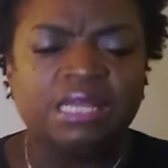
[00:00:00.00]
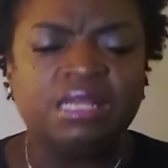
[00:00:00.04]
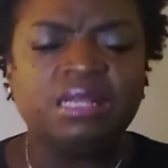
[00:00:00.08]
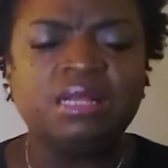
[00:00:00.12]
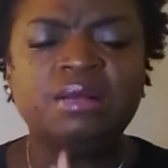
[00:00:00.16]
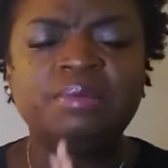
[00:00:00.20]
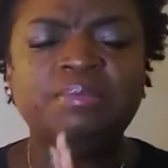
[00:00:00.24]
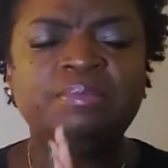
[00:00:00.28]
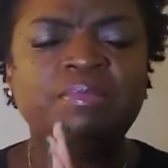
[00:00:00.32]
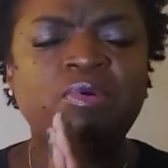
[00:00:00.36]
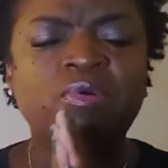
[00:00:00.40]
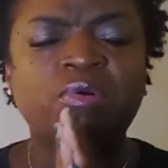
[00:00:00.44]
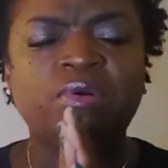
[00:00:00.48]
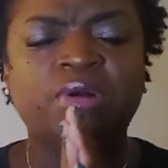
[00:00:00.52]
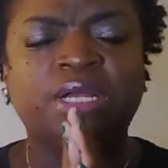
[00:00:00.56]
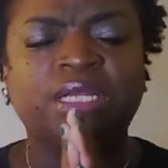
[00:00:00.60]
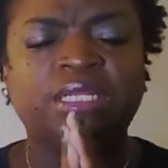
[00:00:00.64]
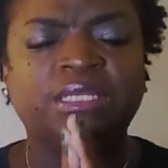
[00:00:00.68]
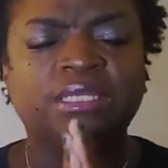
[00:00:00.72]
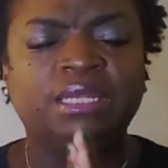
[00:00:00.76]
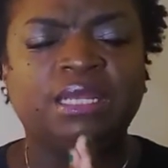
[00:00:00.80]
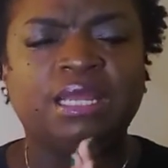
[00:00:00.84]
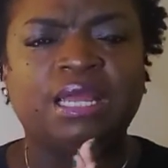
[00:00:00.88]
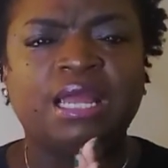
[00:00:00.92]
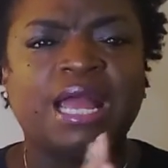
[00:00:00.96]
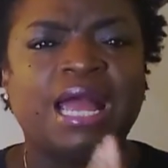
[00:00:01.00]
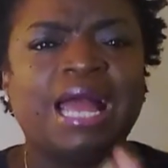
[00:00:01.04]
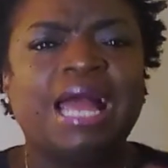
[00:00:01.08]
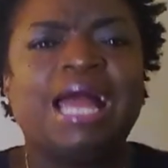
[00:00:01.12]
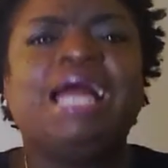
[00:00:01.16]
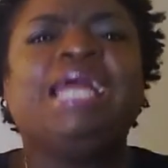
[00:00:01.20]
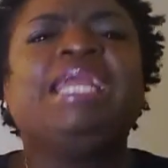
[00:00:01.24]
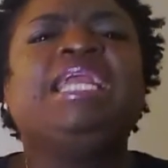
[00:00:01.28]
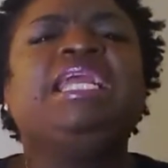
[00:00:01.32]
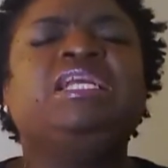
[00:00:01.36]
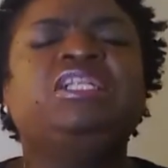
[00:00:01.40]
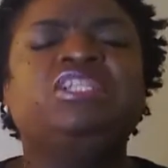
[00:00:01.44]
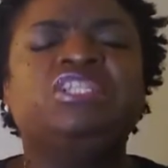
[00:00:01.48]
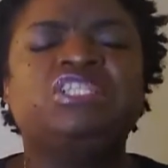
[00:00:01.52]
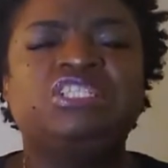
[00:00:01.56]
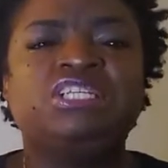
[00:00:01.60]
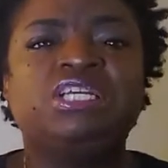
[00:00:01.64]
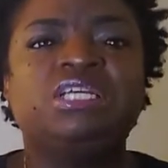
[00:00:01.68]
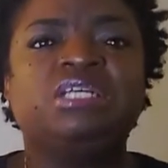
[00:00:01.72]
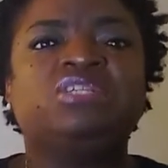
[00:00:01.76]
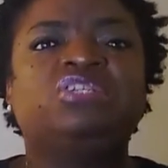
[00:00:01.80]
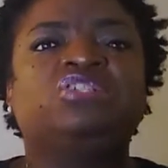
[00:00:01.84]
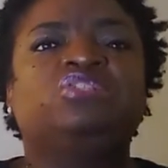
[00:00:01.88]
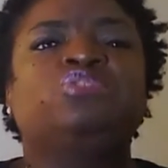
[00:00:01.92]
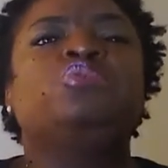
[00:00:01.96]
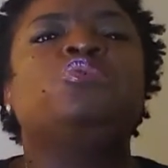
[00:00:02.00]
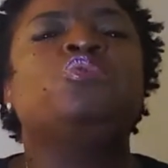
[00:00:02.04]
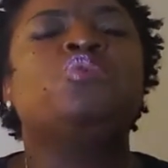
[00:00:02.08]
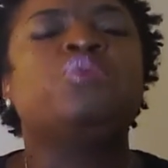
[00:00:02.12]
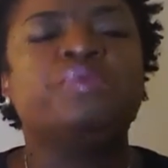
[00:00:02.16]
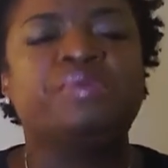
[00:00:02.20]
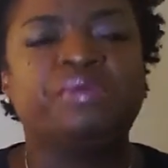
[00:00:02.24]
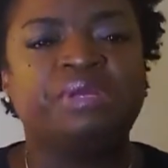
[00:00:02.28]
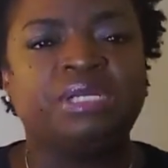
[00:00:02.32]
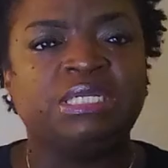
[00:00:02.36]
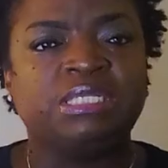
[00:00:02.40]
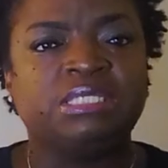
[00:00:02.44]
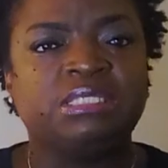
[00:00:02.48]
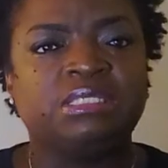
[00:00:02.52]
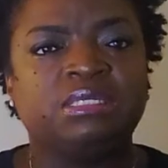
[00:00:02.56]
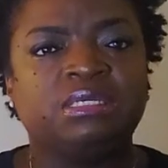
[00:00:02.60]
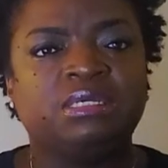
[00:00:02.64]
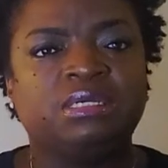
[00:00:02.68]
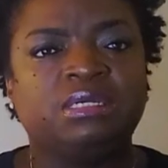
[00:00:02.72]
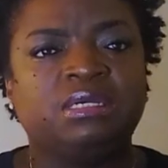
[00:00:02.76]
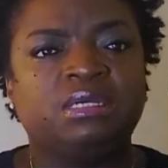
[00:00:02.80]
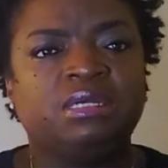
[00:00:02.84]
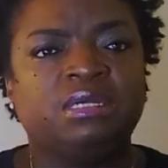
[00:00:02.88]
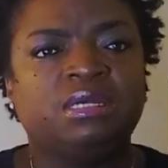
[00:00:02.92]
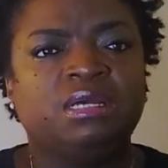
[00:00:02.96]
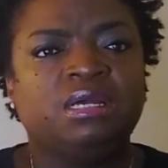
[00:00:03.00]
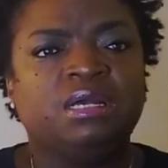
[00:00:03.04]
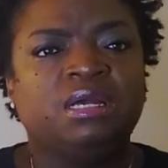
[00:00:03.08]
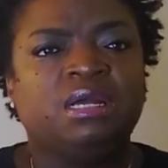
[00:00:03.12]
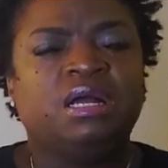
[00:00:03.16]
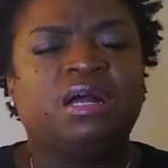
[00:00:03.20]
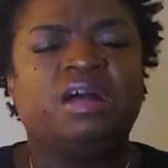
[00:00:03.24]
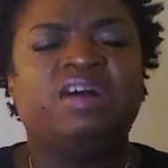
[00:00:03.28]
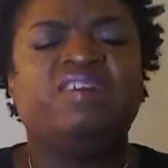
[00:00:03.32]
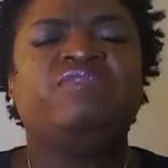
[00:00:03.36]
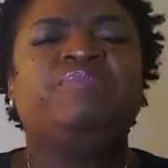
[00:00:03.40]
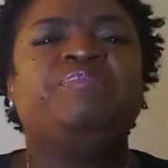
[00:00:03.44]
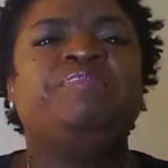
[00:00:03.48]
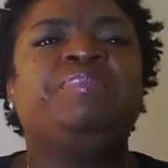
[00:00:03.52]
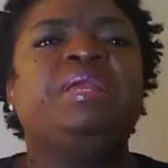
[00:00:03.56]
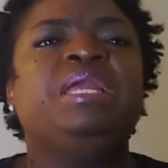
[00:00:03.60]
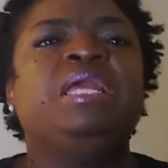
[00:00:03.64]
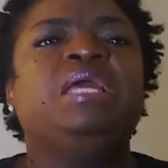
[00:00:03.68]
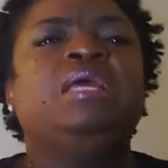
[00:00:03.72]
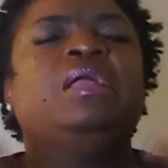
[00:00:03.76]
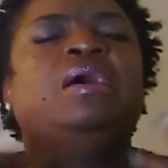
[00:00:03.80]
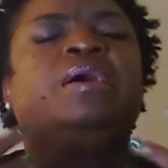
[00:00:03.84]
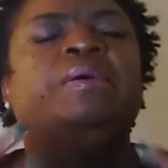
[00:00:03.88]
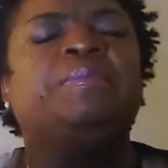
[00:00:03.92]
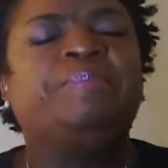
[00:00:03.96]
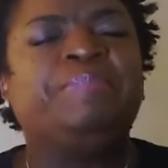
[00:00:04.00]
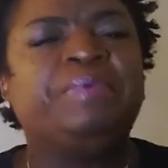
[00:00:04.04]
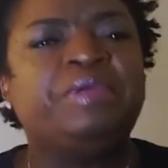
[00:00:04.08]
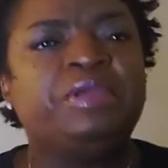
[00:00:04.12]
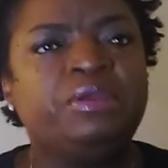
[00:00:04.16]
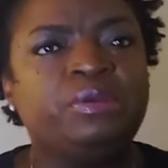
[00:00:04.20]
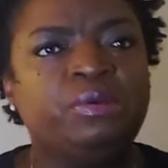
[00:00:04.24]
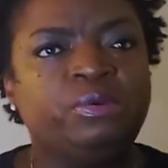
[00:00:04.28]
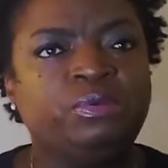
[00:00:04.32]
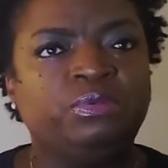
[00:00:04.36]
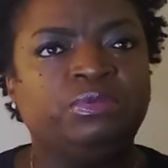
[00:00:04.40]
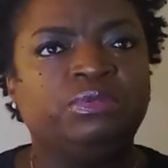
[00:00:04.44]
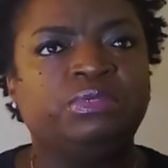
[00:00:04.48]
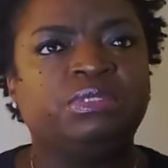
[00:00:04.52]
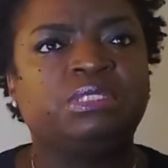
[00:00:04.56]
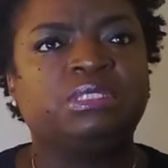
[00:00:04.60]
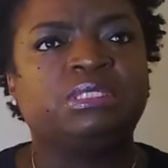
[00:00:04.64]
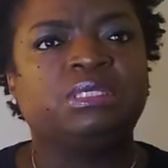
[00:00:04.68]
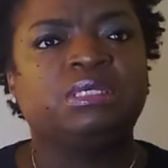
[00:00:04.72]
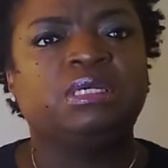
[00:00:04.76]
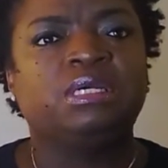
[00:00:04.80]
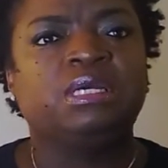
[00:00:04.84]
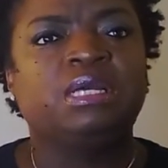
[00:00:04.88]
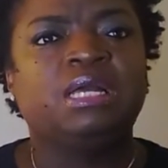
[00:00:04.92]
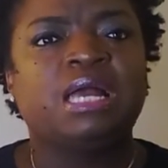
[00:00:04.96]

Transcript: Come on. I can share stories of being abused.